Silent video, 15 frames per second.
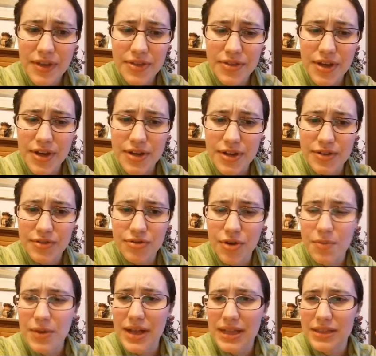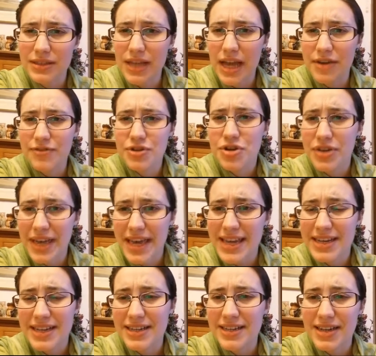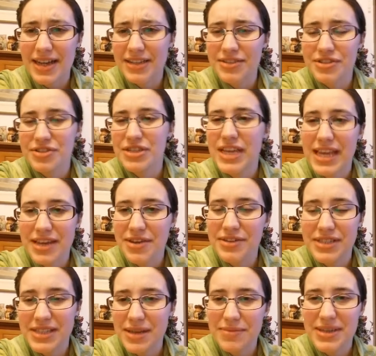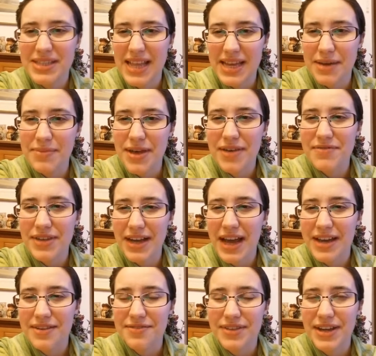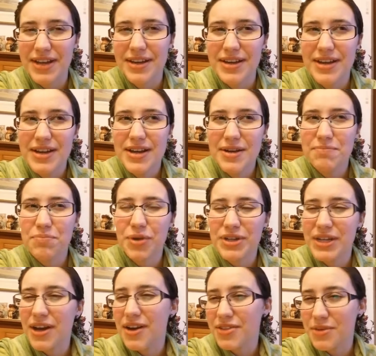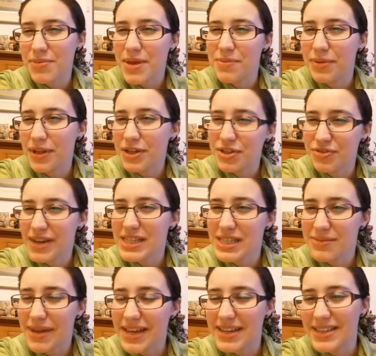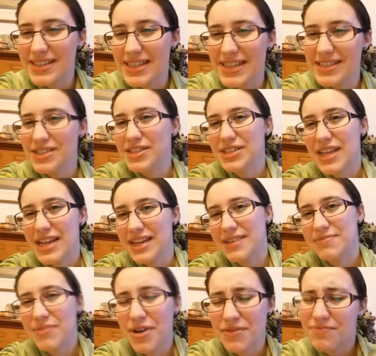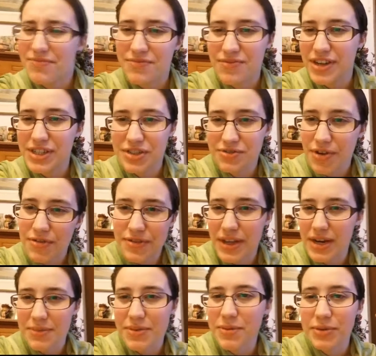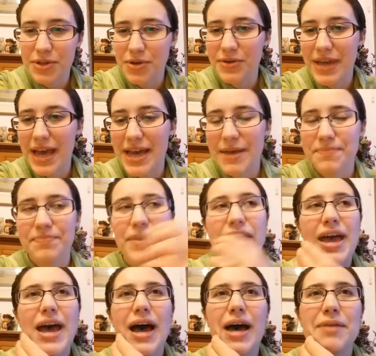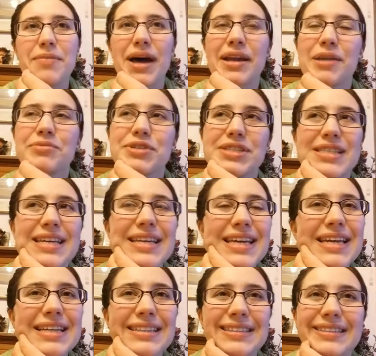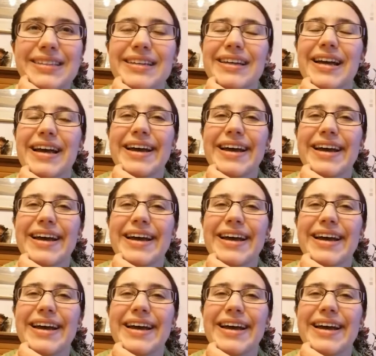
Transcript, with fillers: that Cromwell kind of took in, and, and he uses him as like a bit of a kind of a bodyguard that people underestimate because he's just like a, a, French ruffian and people don't get him. Um, and I'm just thinking